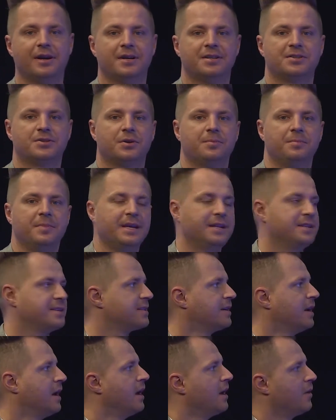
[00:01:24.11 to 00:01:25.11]
So it means
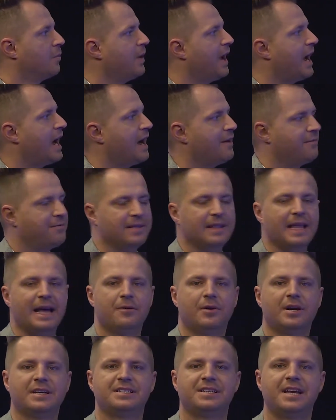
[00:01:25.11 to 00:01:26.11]
we have
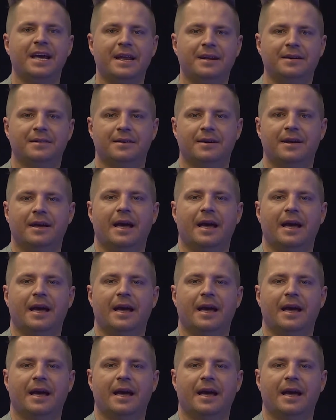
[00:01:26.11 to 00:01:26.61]
Lara 10,